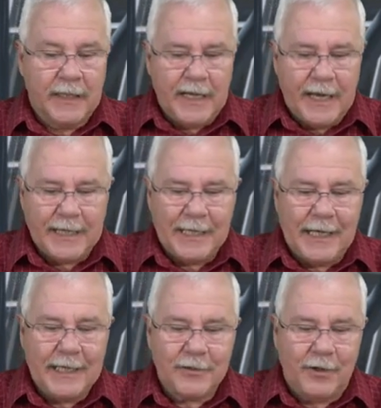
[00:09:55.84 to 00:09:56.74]
And
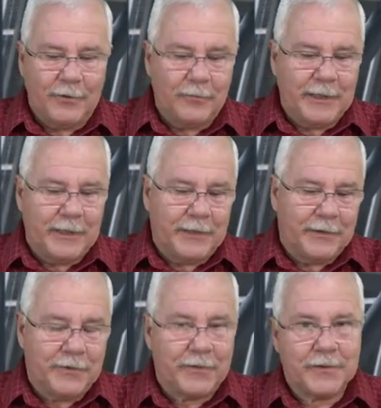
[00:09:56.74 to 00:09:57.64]
later on, we're going
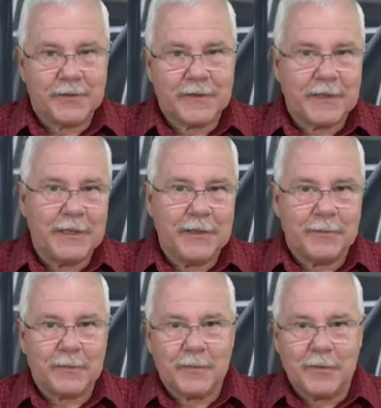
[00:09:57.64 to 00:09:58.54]
to
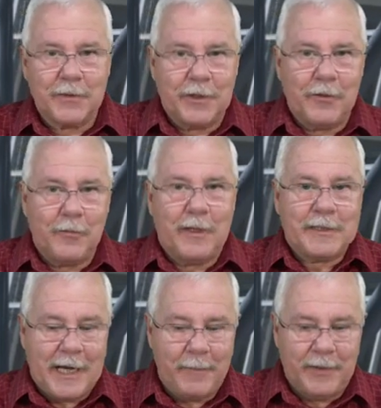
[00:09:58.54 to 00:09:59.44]
see,
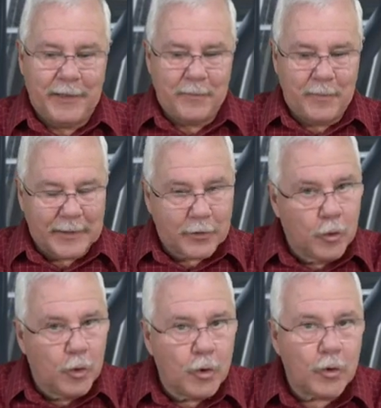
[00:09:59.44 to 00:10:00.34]
what's happening. But
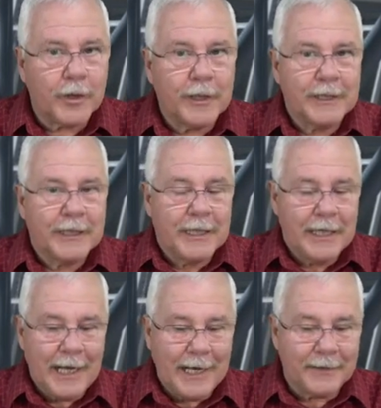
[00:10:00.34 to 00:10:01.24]
look
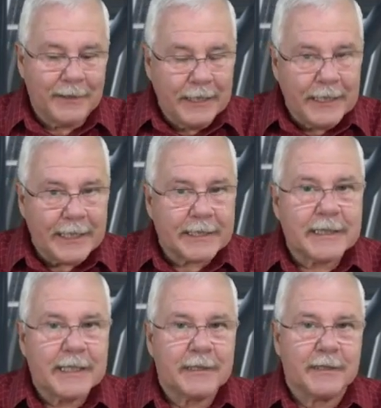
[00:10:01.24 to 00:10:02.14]
at the next
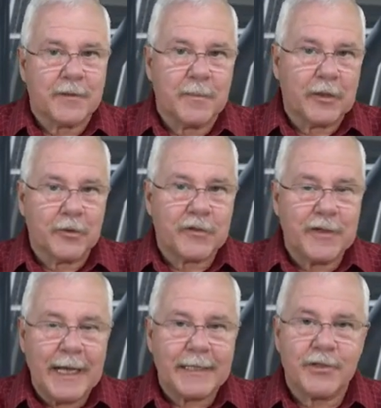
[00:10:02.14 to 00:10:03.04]
sentence, because
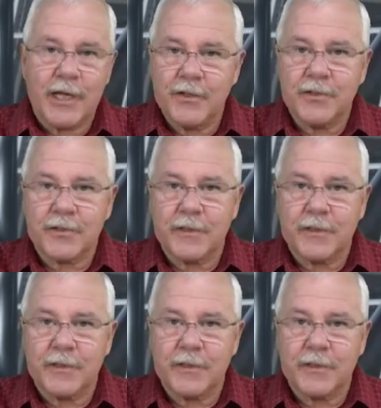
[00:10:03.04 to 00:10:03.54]
that changes the